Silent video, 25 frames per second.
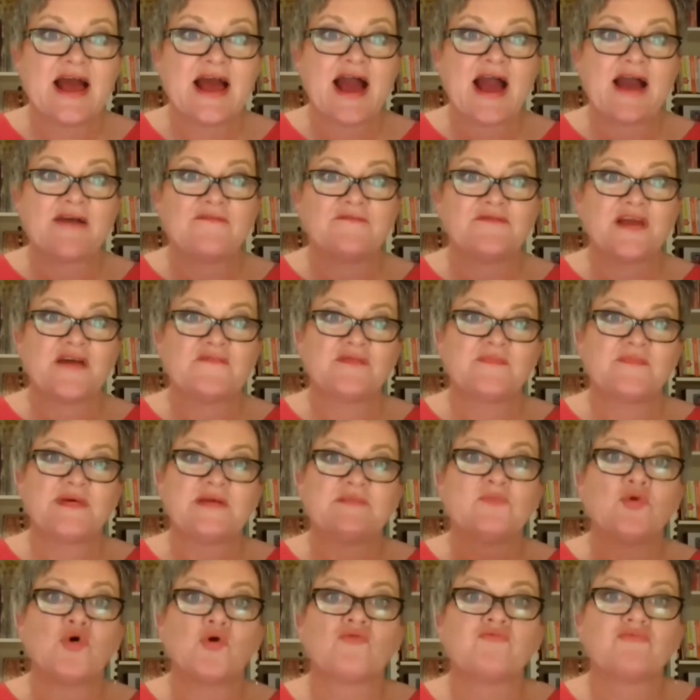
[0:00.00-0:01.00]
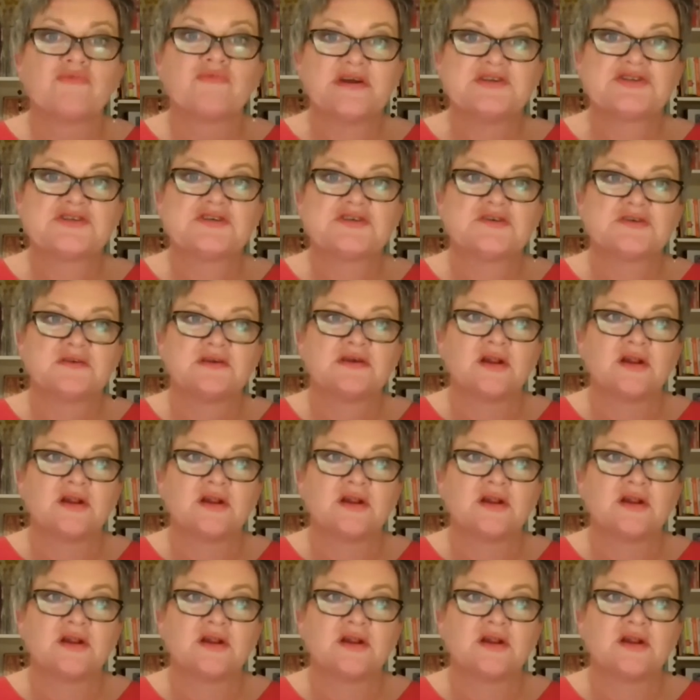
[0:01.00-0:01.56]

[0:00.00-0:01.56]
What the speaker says: have never been more rich.